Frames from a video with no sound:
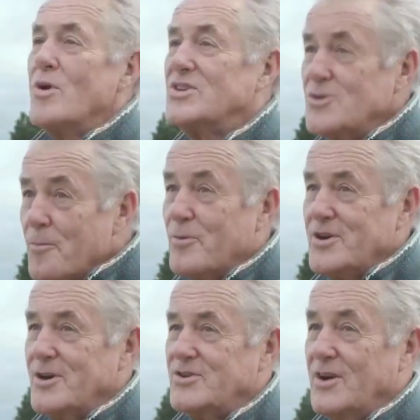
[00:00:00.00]
still
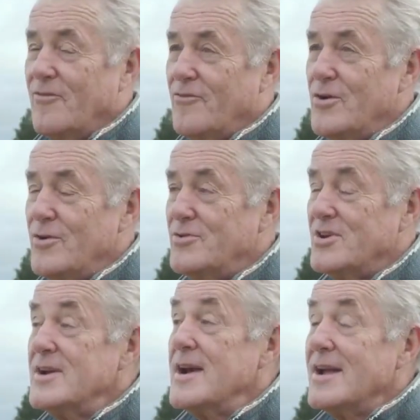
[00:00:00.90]
producing food,
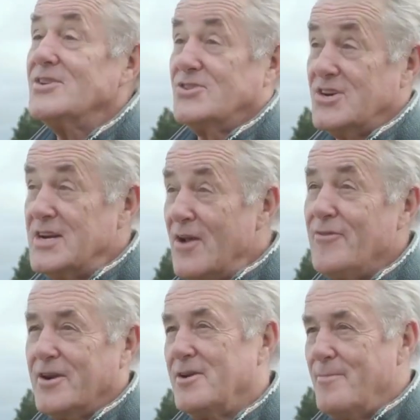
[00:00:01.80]

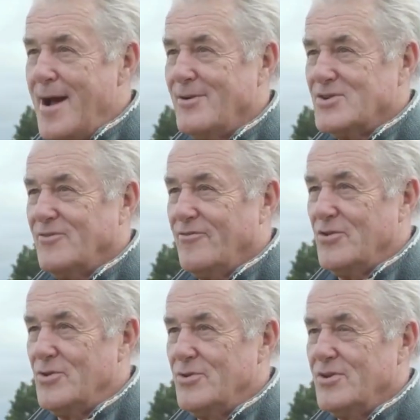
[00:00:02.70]
significant amounts of
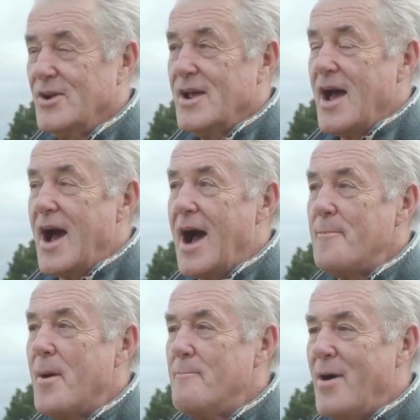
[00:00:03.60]
food,
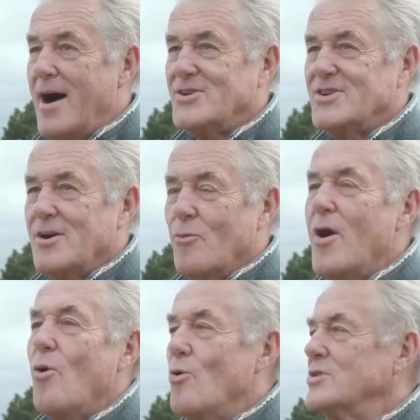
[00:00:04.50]
but
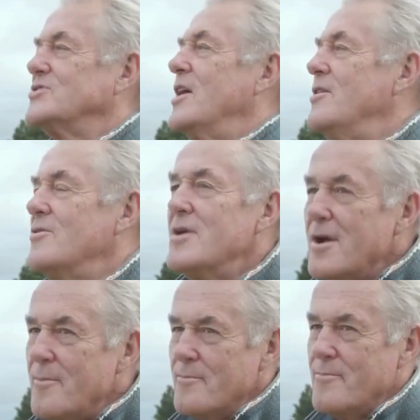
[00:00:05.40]
we're also
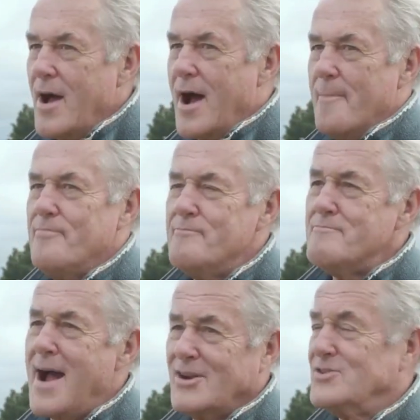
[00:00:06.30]

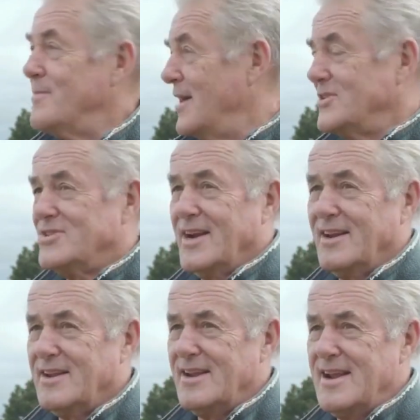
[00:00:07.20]

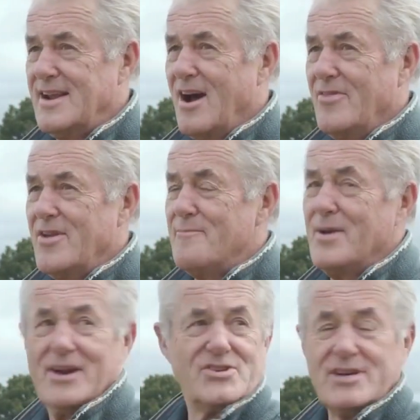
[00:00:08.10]
maximising the
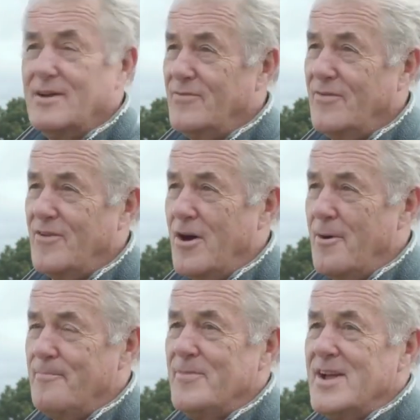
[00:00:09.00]
ability of the
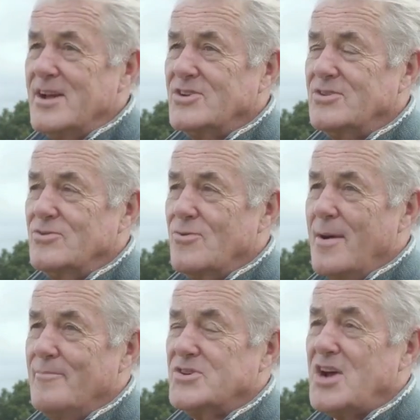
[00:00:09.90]
farm to
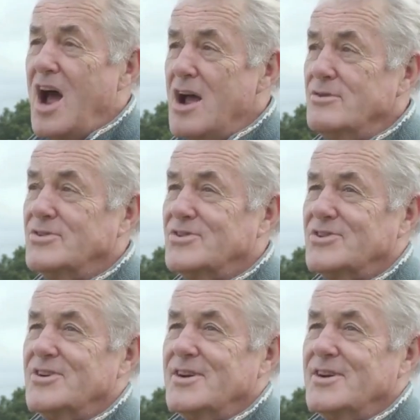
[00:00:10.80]
host